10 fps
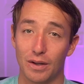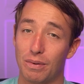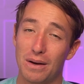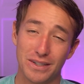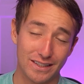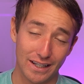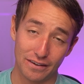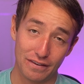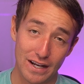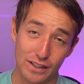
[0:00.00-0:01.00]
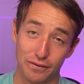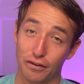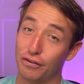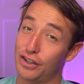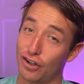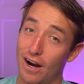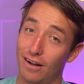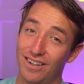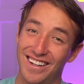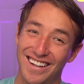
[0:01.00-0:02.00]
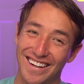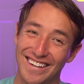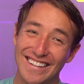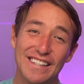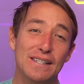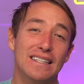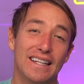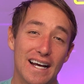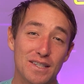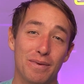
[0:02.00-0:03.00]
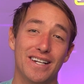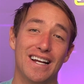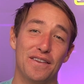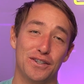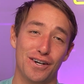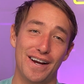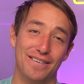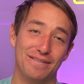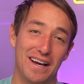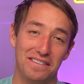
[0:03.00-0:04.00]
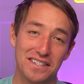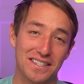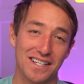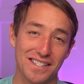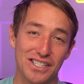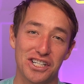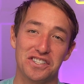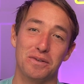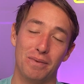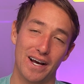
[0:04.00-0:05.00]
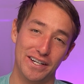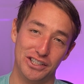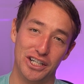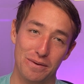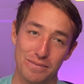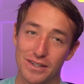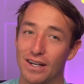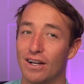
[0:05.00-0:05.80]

probably just take advantage of your free trial. That's money down the drain. And this doesn't just apply to gyms,